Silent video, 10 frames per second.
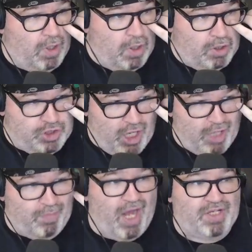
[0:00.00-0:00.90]

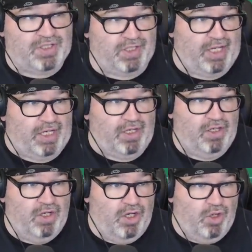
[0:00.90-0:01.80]
Jon Moxley,
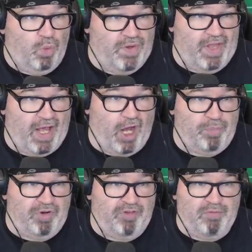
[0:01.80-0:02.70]
with the
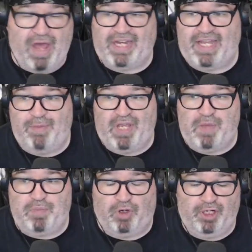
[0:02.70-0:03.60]
help of many
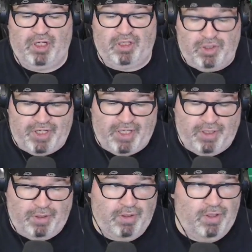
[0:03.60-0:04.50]
people, including